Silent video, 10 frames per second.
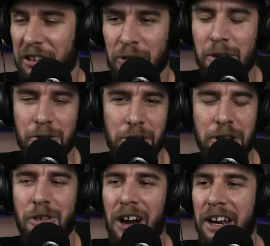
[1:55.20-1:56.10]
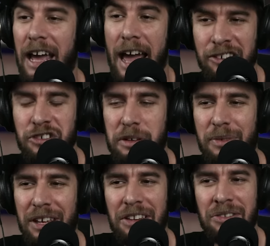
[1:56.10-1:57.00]
You don't know what rewind actually
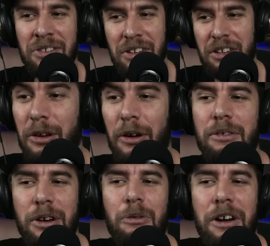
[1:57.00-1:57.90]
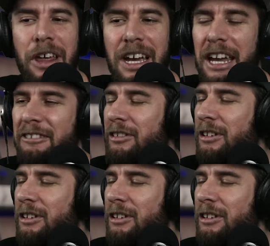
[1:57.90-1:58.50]
means? You don't even know where that came